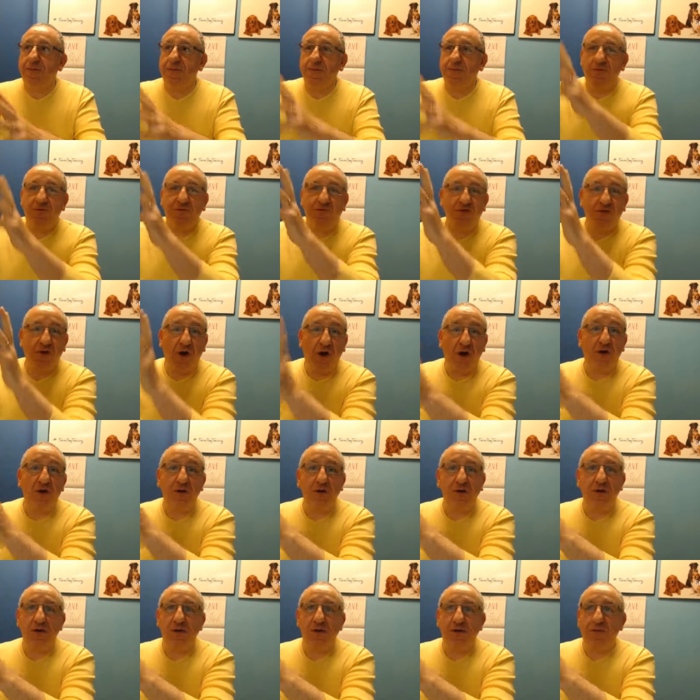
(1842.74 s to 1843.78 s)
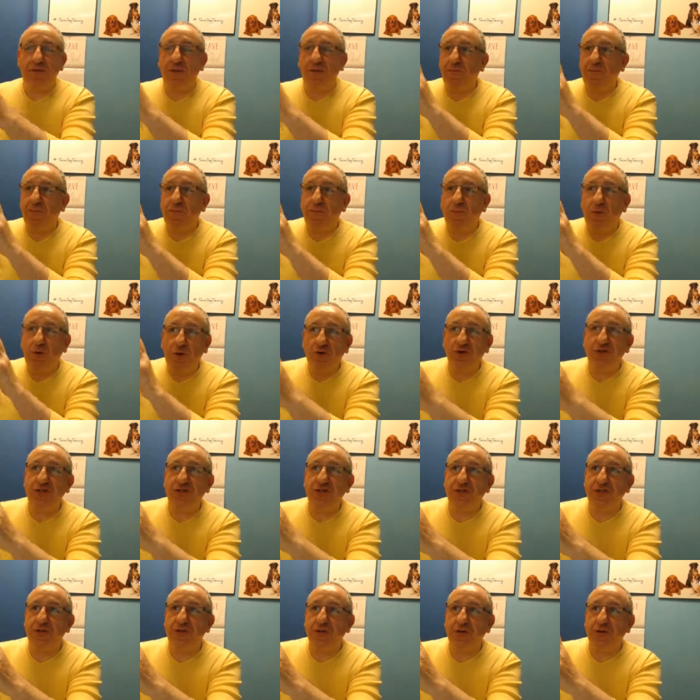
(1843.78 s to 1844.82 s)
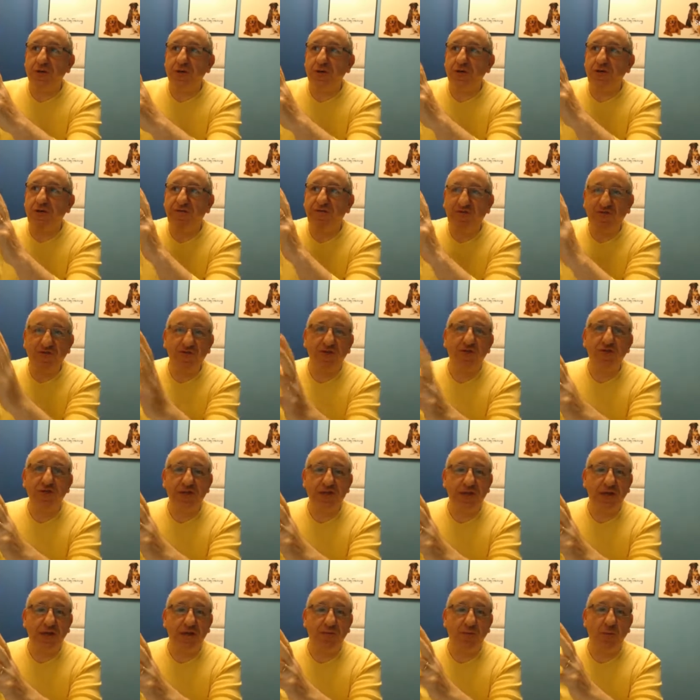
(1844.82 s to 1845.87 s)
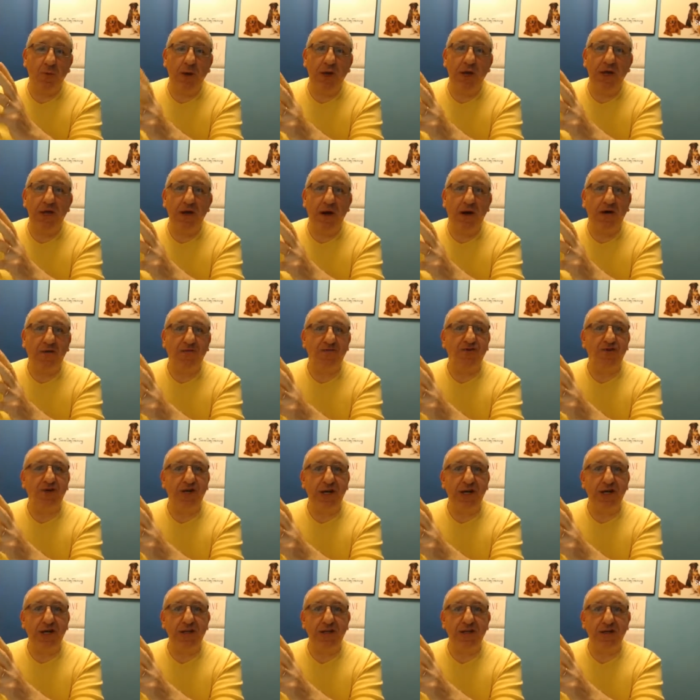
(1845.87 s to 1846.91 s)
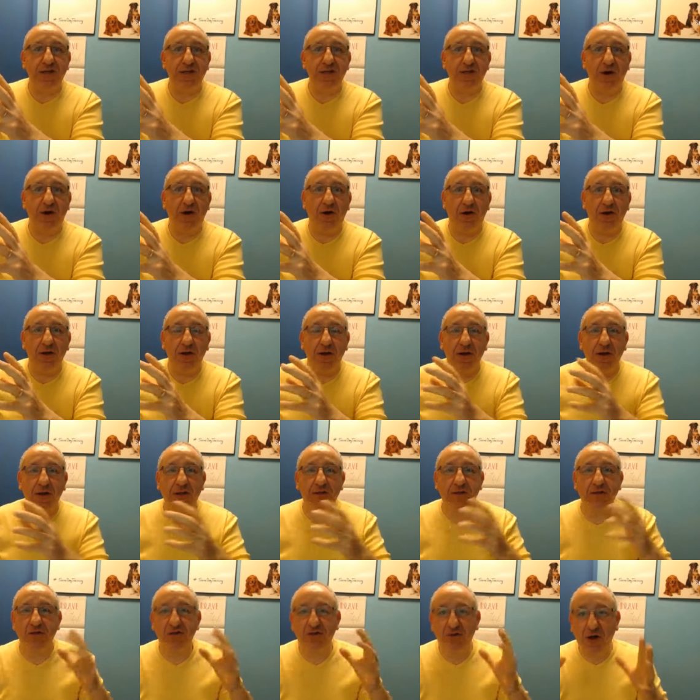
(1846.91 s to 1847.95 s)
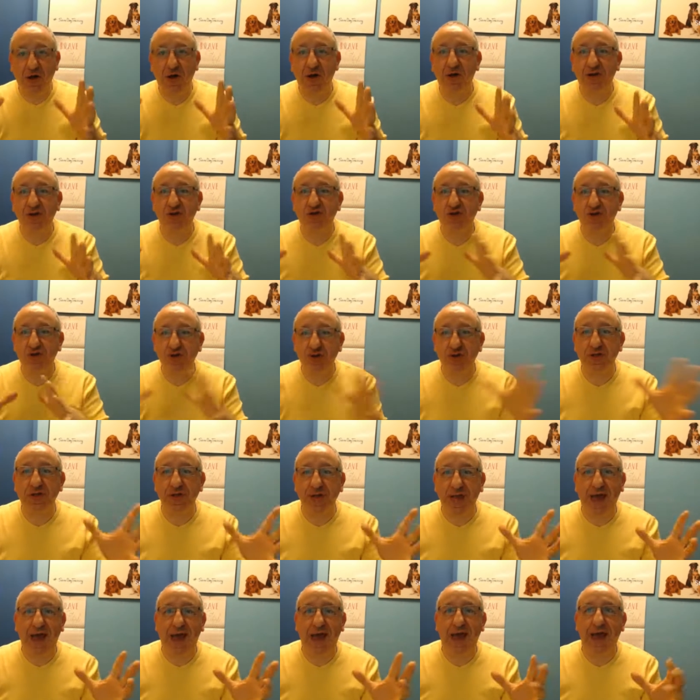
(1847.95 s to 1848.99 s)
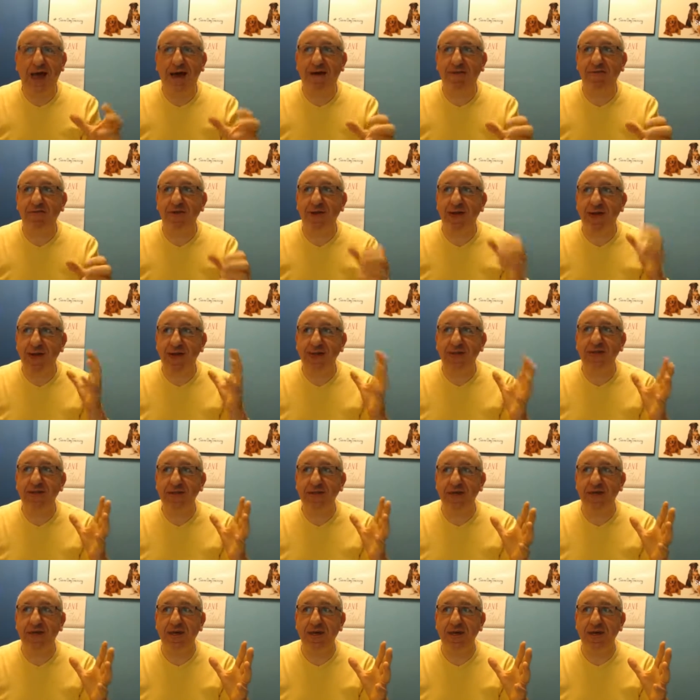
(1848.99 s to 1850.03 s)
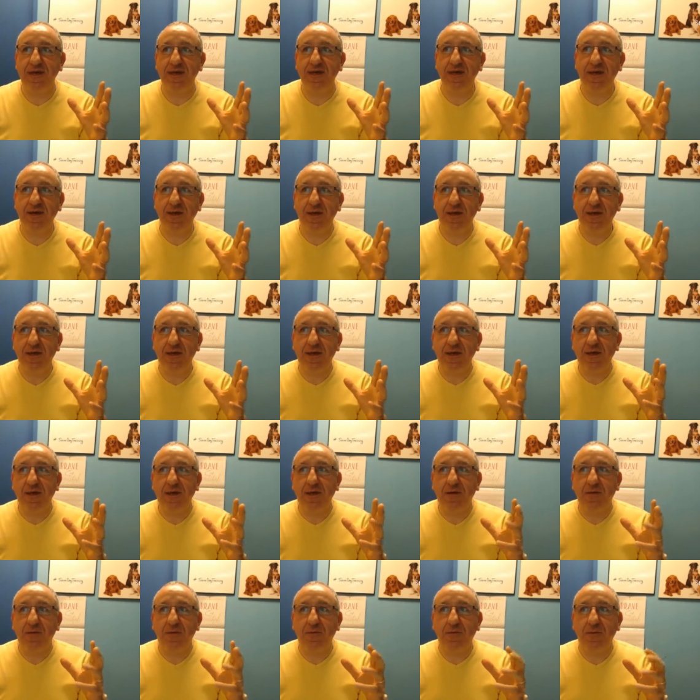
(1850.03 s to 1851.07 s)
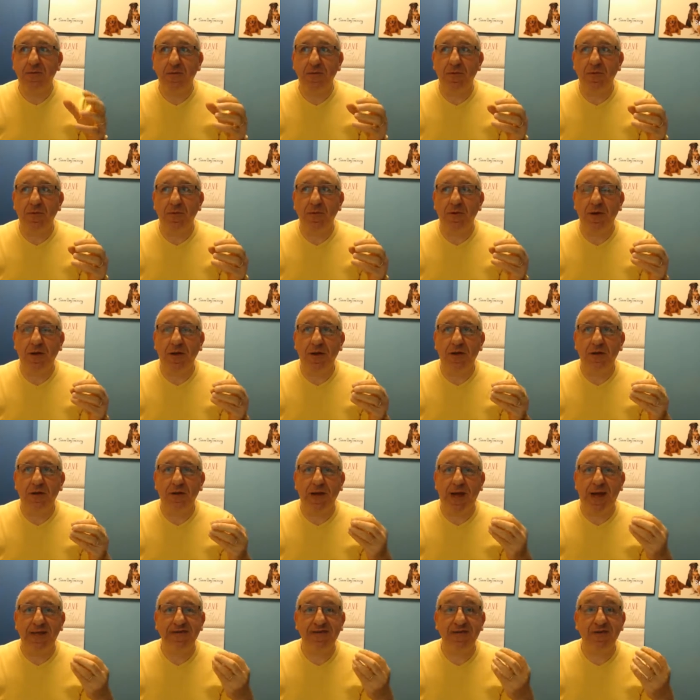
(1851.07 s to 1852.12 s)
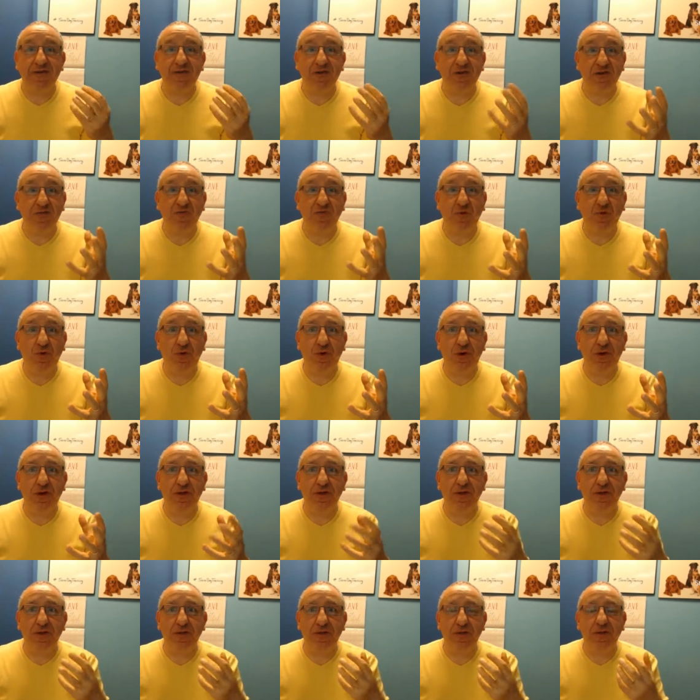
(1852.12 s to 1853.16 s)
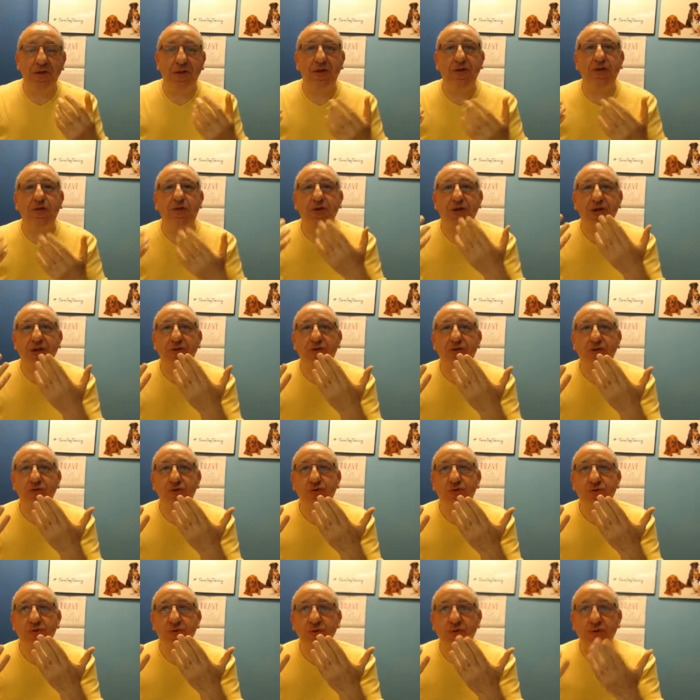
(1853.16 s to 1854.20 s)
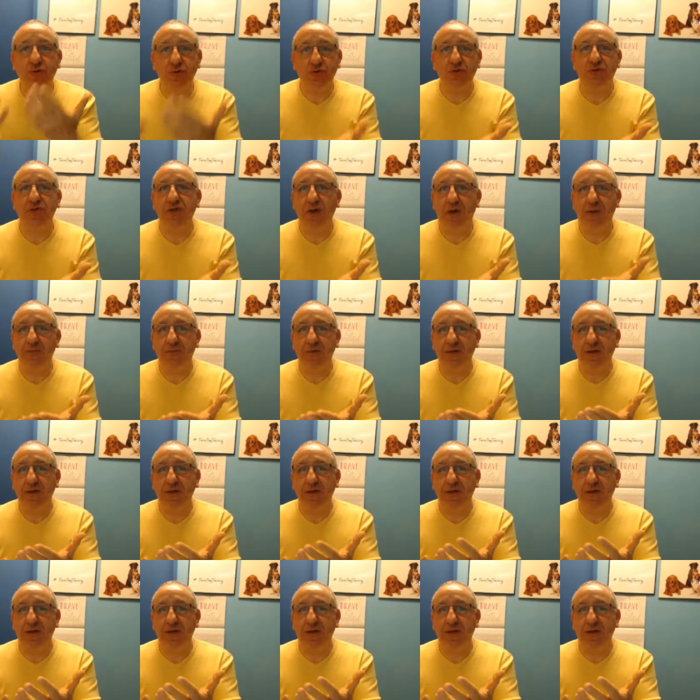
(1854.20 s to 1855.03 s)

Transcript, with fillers: wrong, the most confusing way of training a dog. The dog shouldn't have anything uh, as a reward in order to do something